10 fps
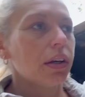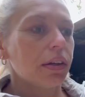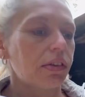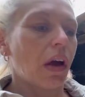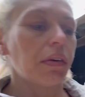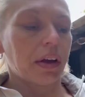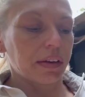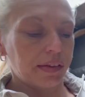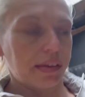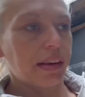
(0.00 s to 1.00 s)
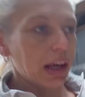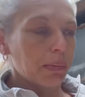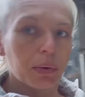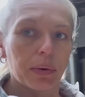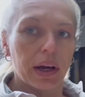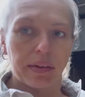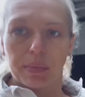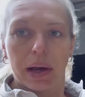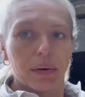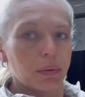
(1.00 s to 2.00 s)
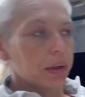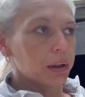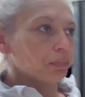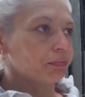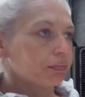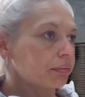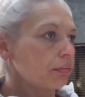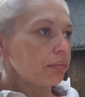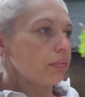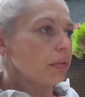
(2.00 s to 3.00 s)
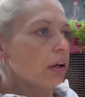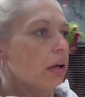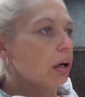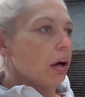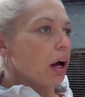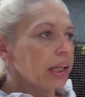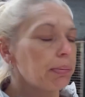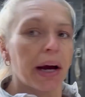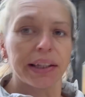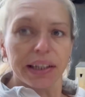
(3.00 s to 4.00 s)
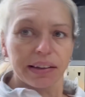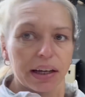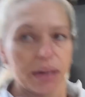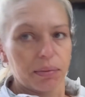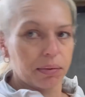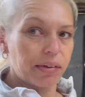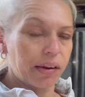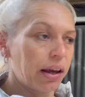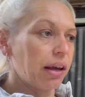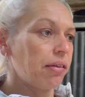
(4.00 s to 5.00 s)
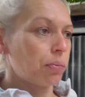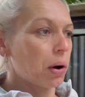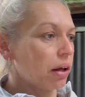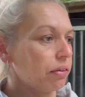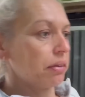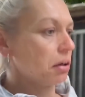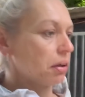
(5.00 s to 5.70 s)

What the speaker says: Donut's stable as well, but I only painted his one,